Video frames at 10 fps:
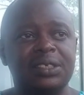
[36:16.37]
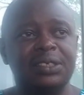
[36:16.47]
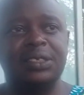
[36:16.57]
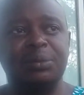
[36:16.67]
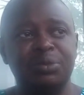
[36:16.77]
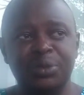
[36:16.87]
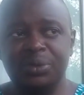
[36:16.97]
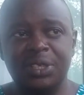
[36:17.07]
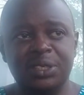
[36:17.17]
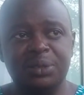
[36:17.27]
some few
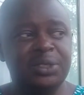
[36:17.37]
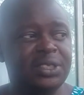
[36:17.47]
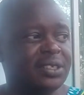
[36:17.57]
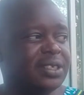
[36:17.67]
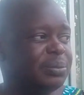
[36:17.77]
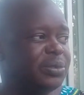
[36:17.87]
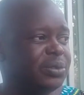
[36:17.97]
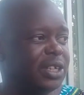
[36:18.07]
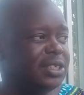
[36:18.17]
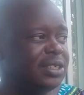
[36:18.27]
centimeters, up
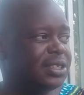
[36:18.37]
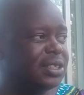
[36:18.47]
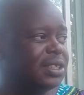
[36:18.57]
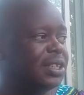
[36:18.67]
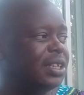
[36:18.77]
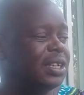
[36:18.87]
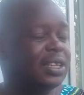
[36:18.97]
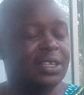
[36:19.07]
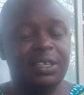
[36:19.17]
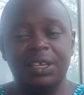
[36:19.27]
to 8.
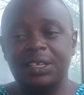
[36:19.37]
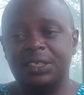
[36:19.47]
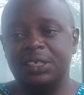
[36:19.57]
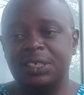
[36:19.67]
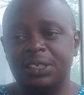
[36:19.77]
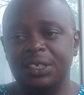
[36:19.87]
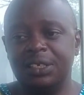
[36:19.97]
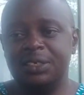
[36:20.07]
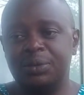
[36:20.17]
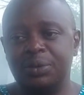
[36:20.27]
Delineate,
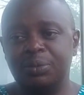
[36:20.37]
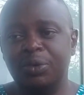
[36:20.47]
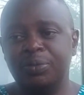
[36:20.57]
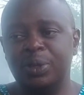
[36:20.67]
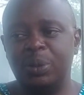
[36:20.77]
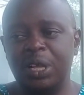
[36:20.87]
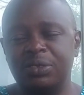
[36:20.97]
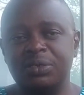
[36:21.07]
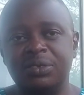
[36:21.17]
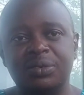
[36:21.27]
remove the
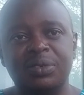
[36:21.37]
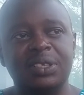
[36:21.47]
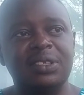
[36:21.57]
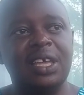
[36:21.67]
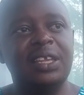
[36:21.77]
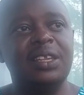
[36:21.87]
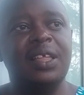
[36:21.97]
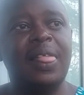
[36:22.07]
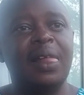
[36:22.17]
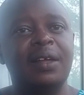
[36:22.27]
muscles to the side,
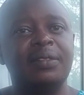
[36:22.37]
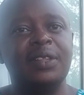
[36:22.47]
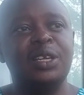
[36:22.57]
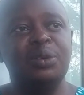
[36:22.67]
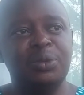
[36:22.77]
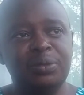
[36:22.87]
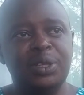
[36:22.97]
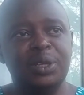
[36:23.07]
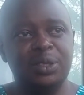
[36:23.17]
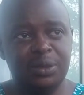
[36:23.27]
then remove
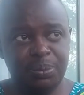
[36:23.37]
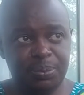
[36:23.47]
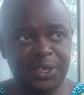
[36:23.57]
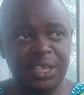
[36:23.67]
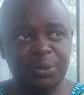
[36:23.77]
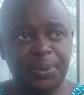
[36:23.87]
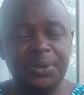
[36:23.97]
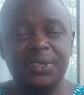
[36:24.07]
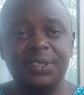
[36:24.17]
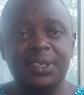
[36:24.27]
the spinous
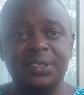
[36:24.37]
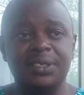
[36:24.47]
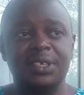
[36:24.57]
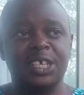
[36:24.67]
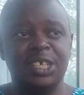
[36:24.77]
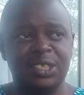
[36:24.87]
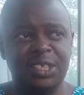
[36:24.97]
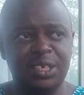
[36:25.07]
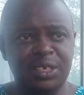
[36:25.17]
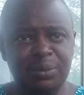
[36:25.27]
processes,
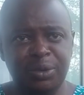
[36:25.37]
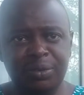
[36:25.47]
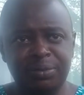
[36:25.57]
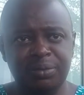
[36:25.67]
then remove